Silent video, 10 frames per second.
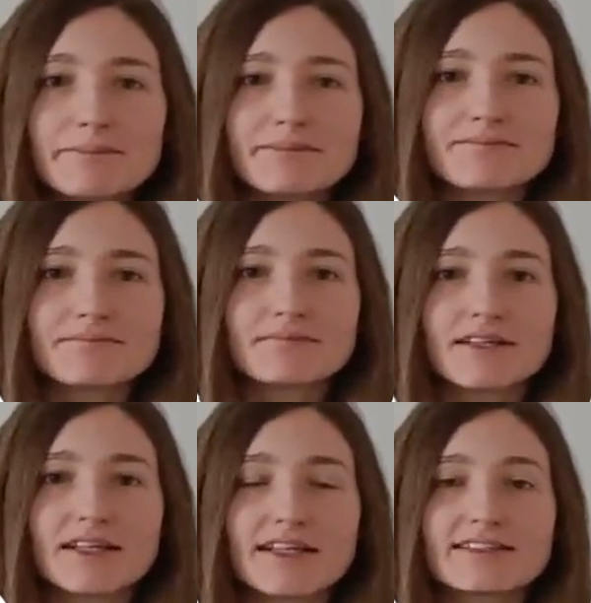tip,
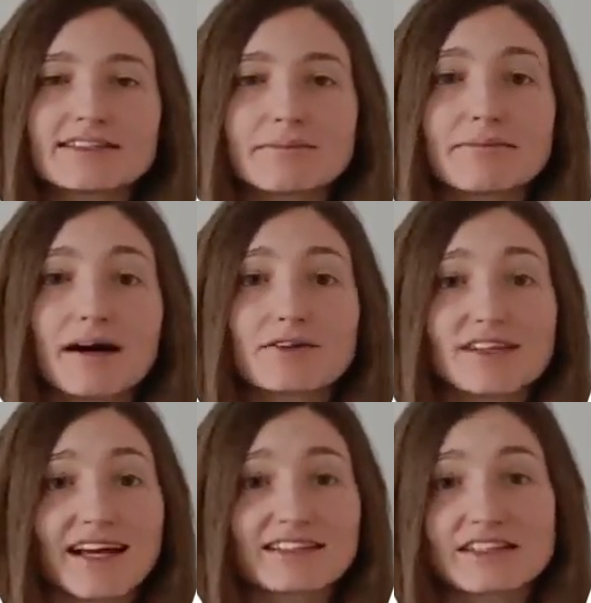it's
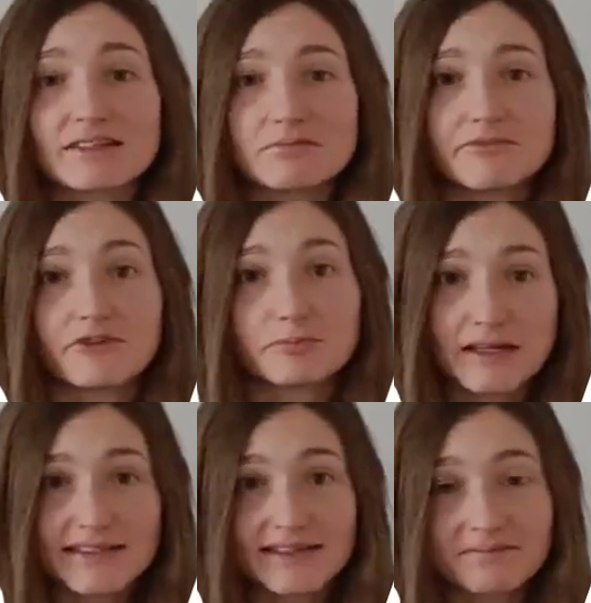about asking for
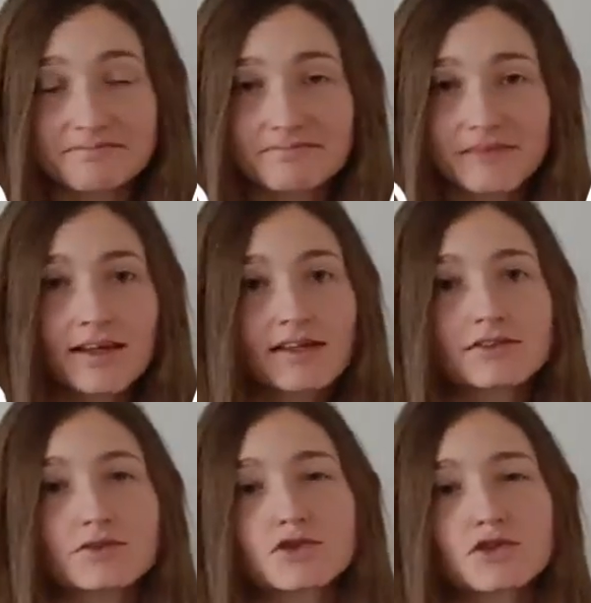beta.
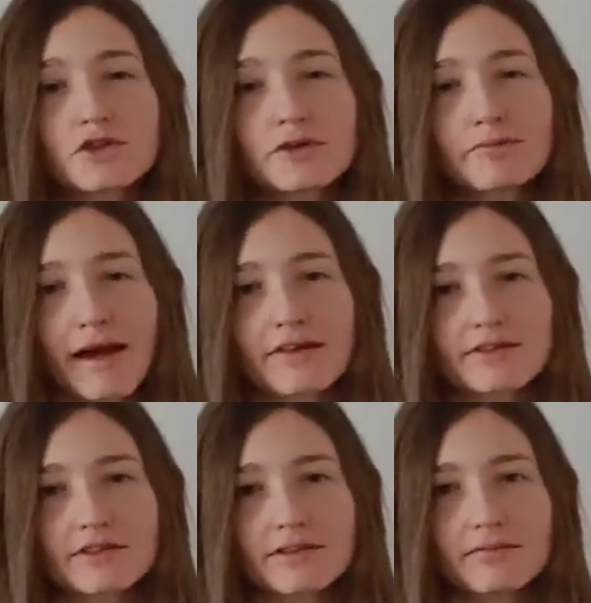So social
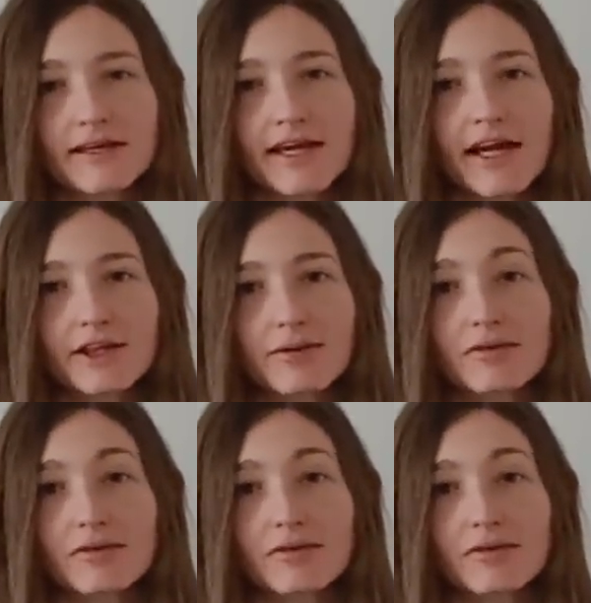comparison can be a